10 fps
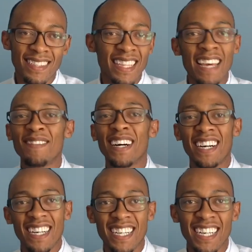
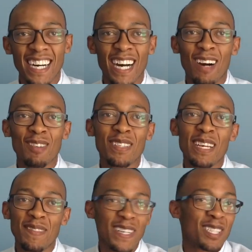Never. I would
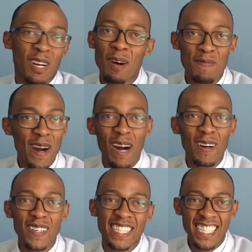never drop out.